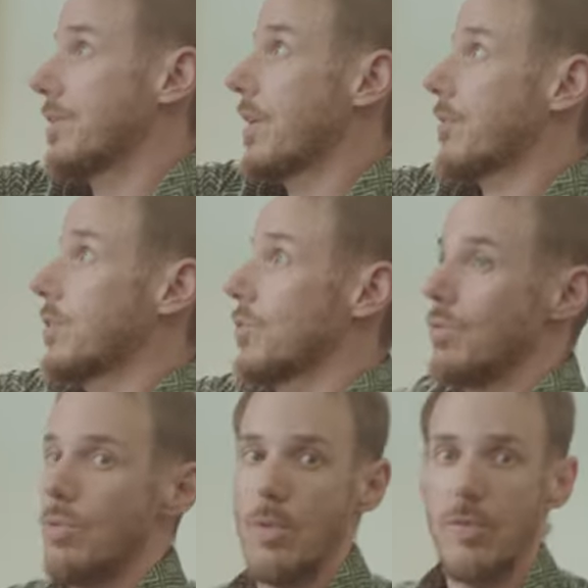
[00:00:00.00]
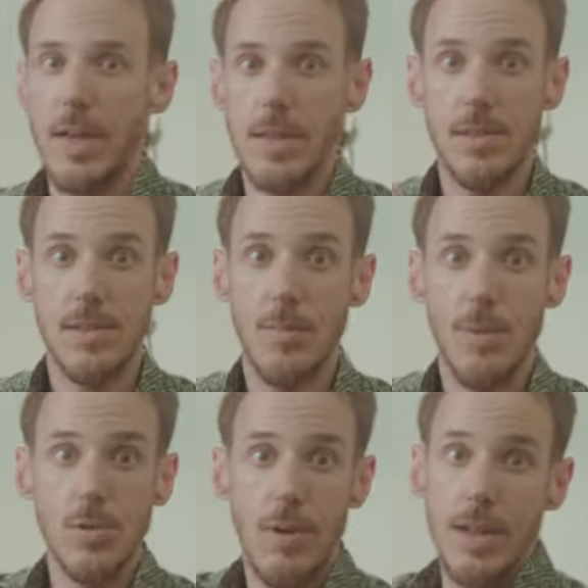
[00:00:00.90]
nothing to do with getting
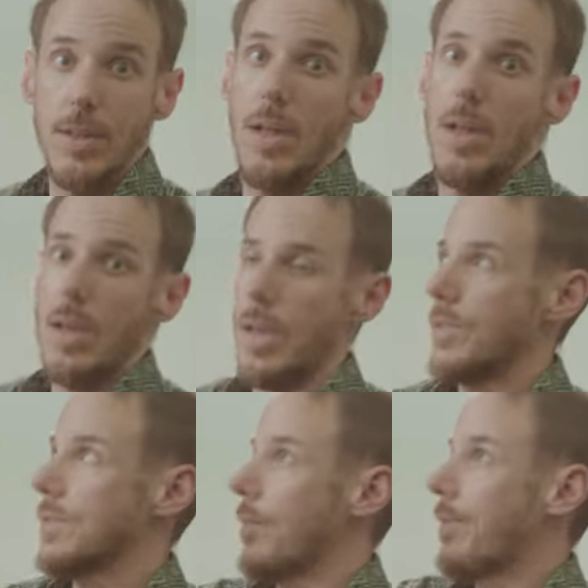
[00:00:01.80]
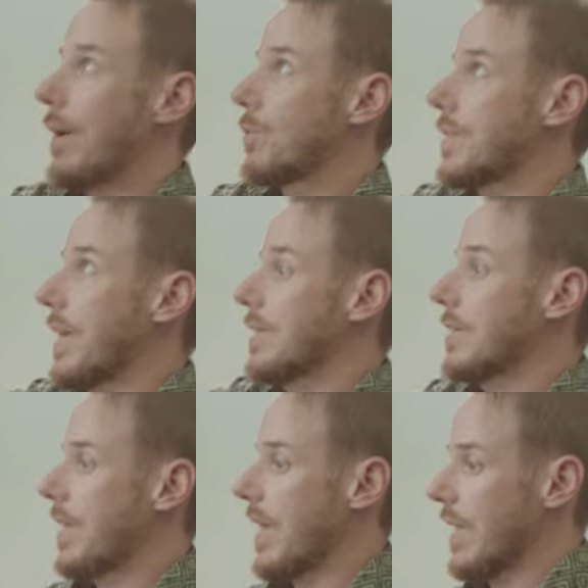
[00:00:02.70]
cymbals right, it's about
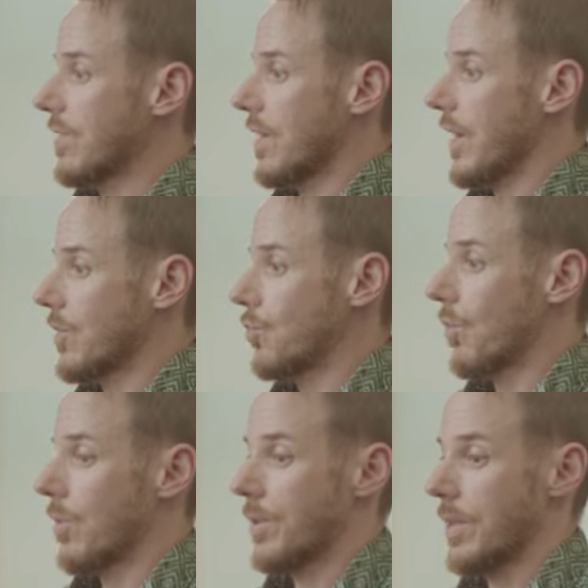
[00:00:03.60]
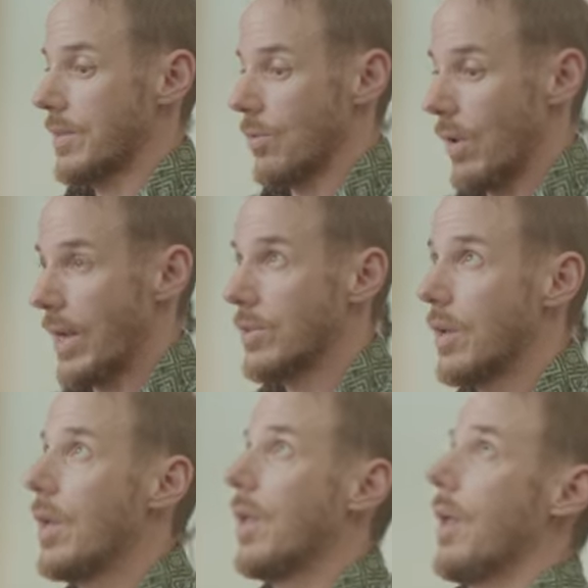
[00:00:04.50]
getting the entire drum kit right.
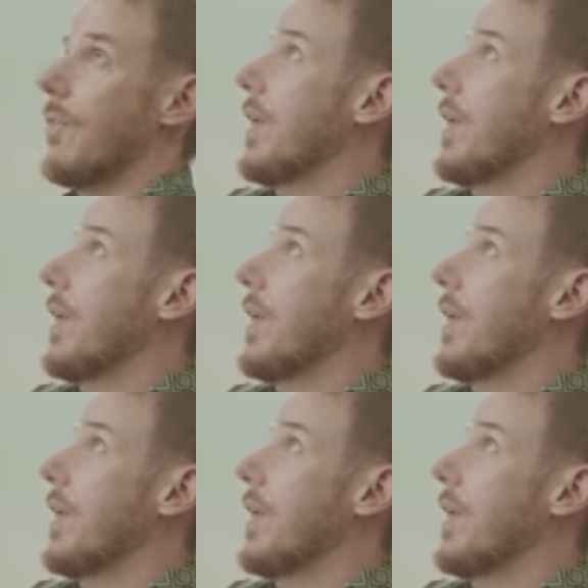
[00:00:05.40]
And